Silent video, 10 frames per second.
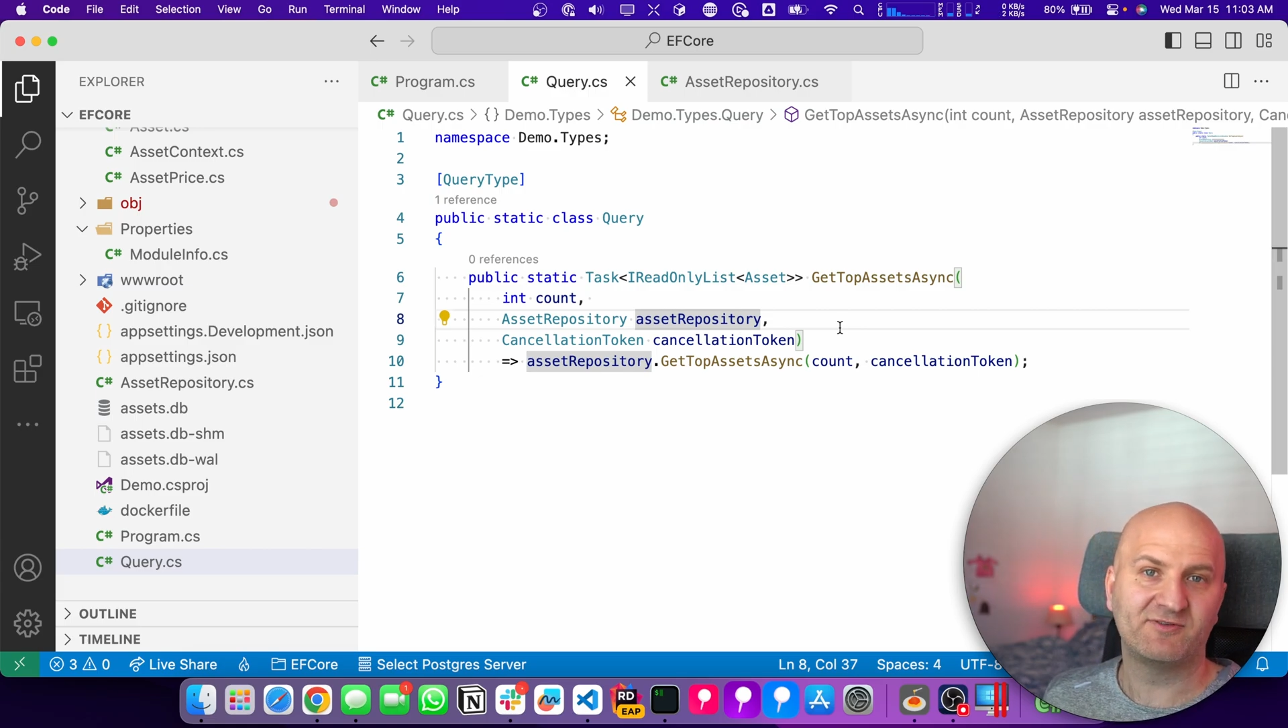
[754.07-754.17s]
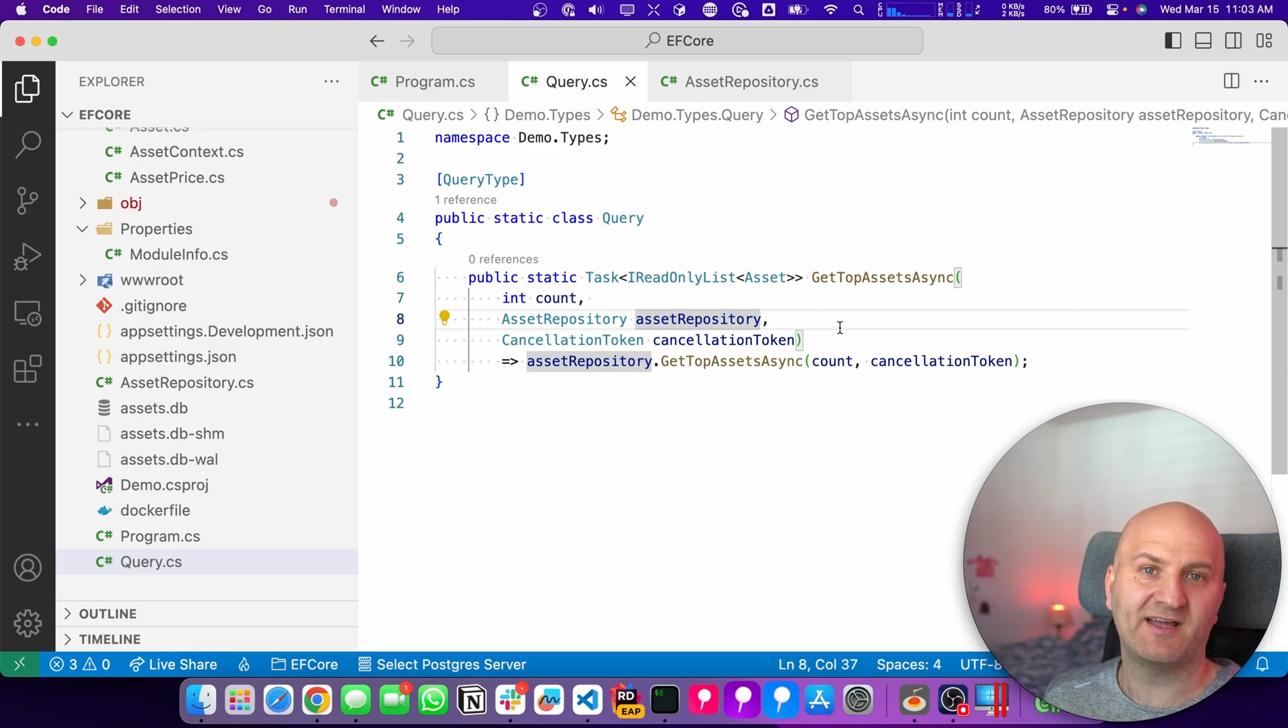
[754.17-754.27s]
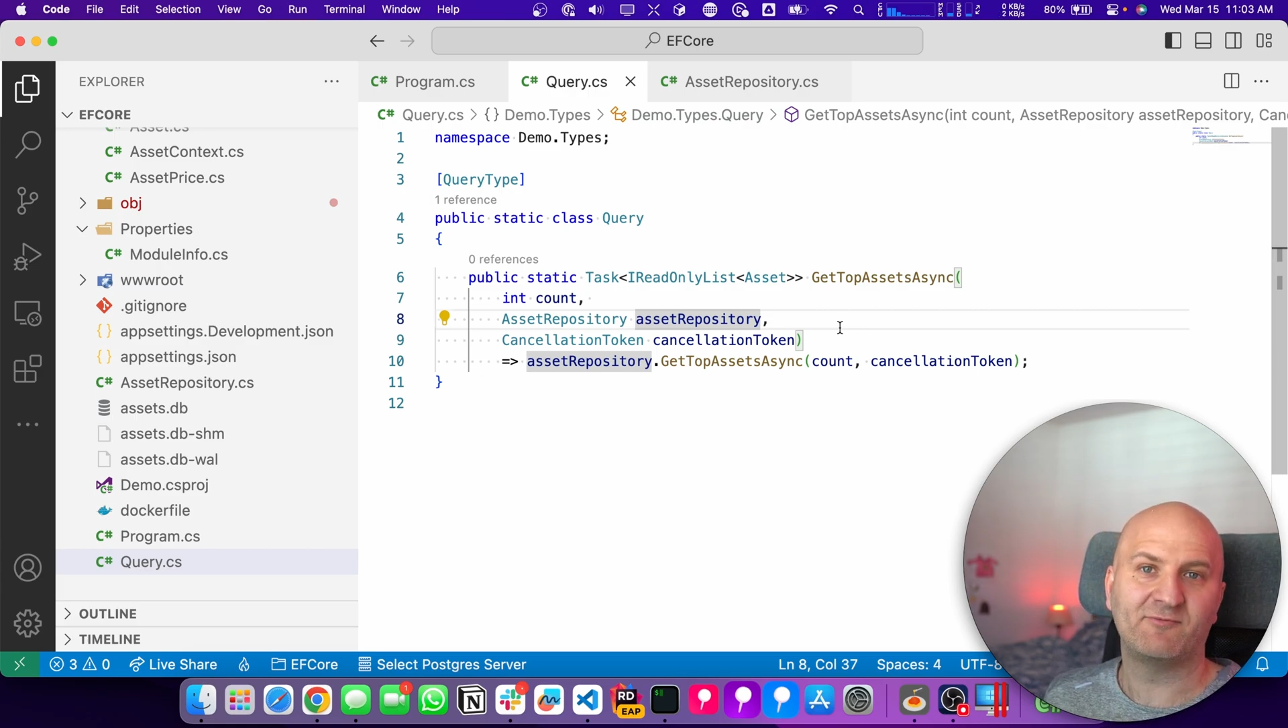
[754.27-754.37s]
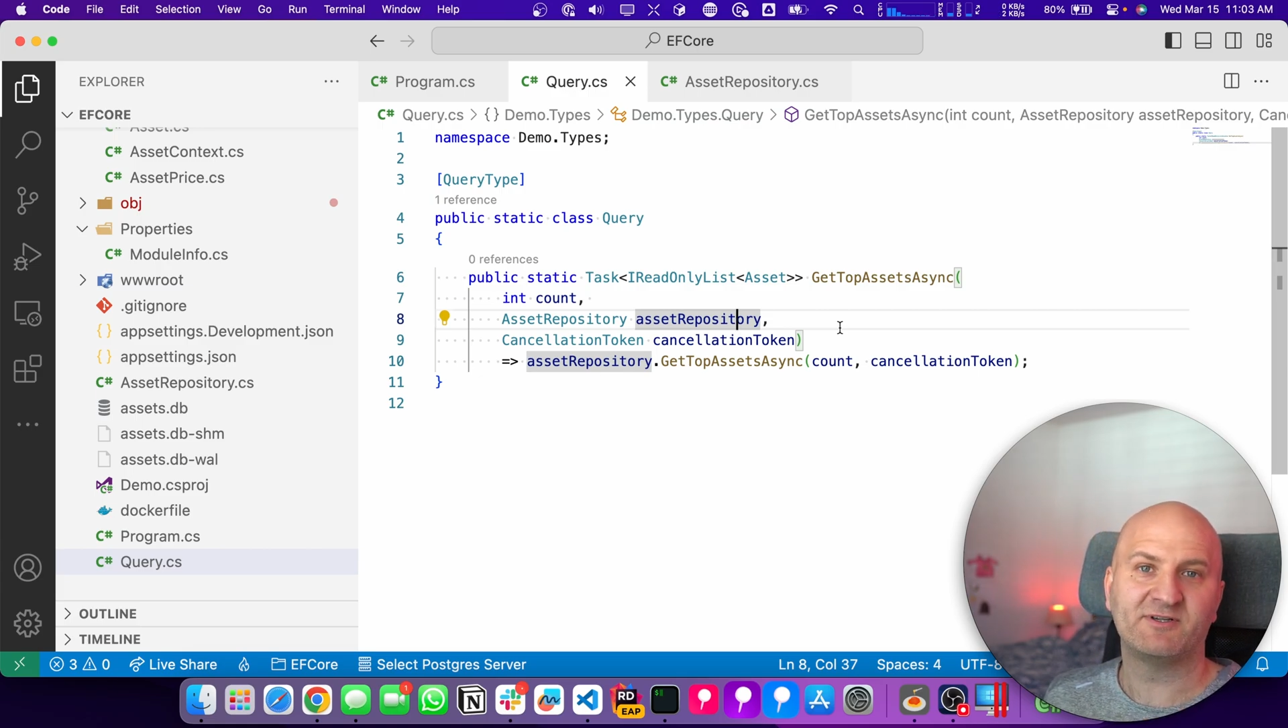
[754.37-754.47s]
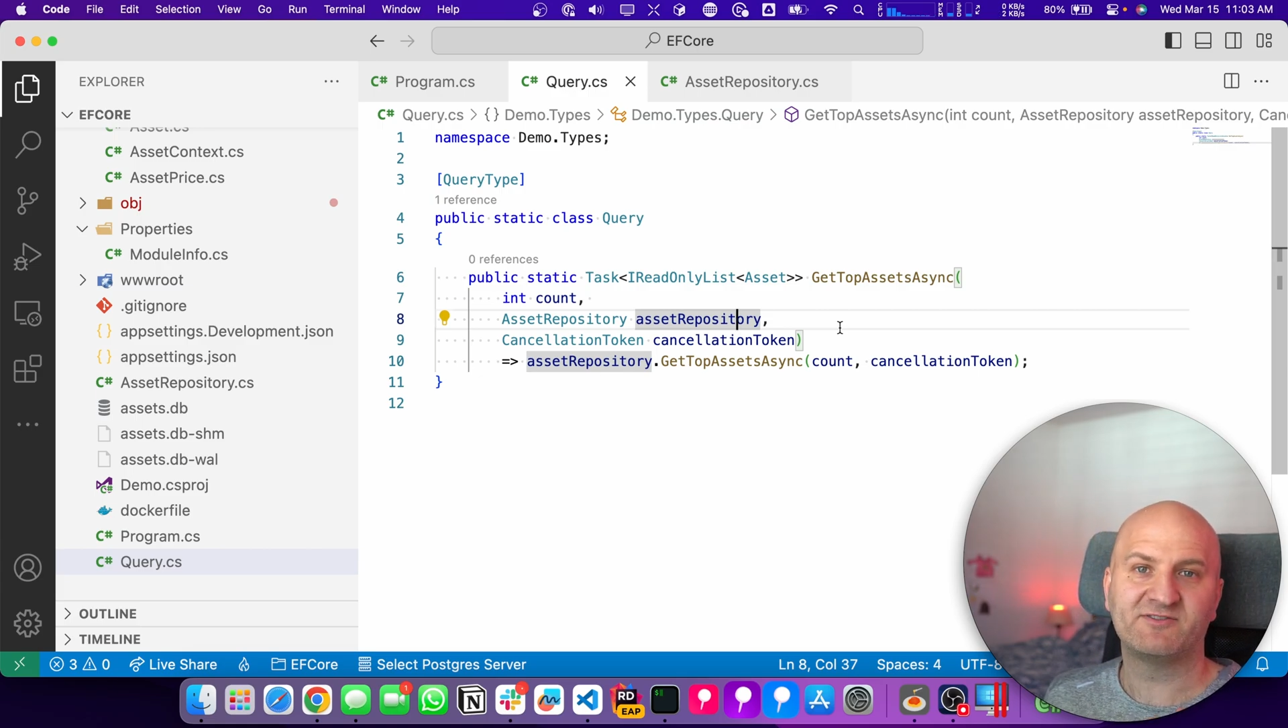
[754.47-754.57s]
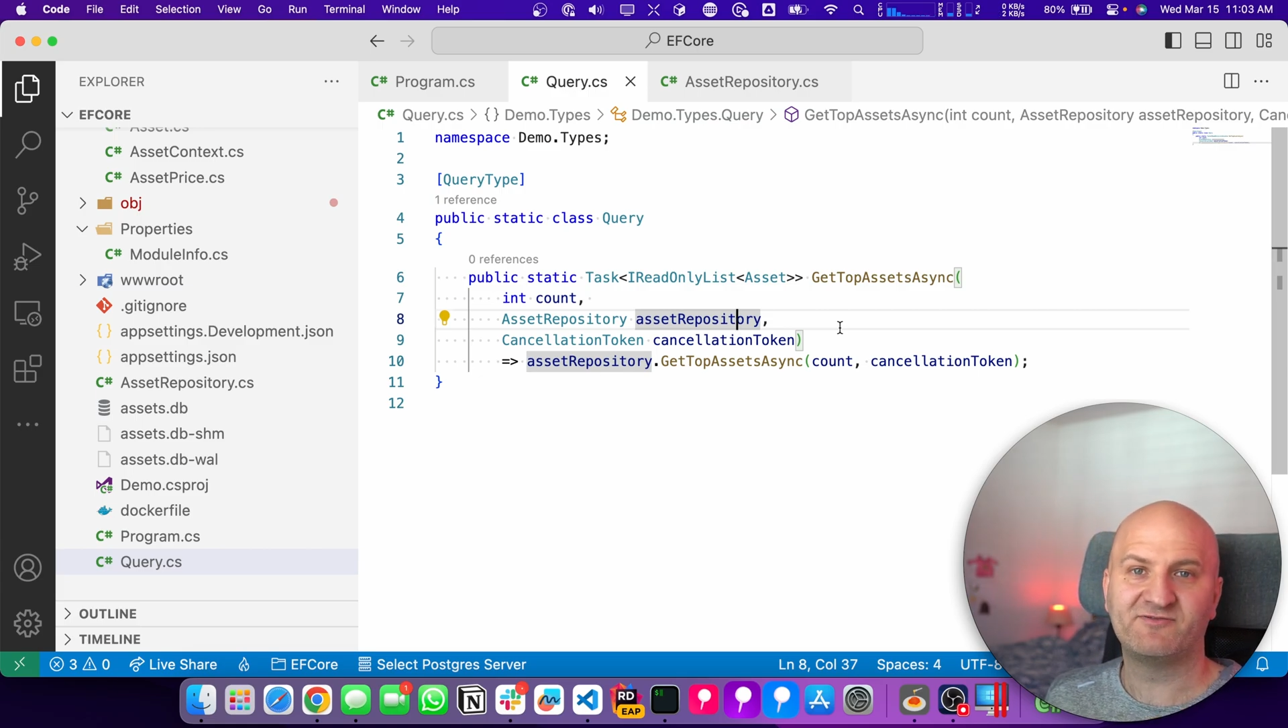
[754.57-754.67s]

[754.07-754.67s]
that with